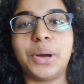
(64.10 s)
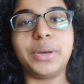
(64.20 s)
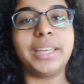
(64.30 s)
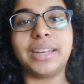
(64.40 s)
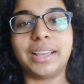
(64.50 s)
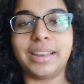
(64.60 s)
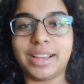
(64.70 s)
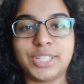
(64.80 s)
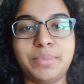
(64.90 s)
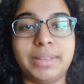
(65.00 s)
going and I can
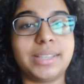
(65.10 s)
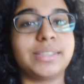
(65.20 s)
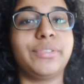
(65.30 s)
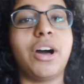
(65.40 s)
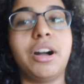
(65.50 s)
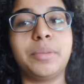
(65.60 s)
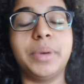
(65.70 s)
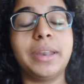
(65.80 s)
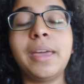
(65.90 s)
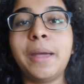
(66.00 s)
actually make this a vlog
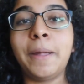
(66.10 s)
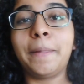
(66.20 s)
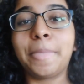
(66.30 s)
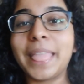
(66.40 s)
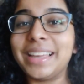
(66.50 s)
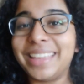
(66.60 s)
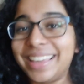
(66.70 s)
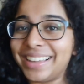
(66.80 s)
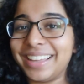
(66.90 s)
but yeah